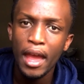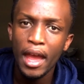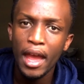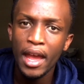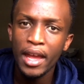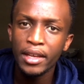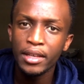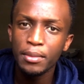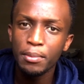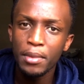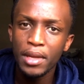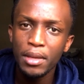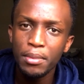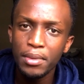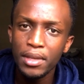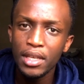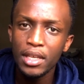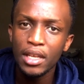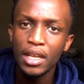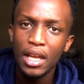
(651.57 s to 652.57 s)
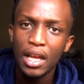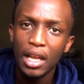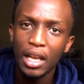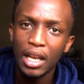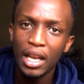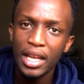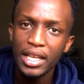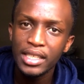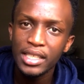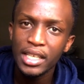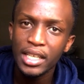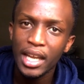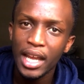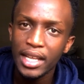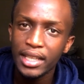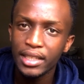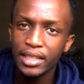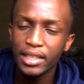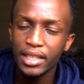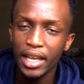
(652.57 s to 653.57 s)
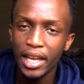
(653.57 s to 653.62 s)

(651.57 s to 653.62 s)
and maybe later that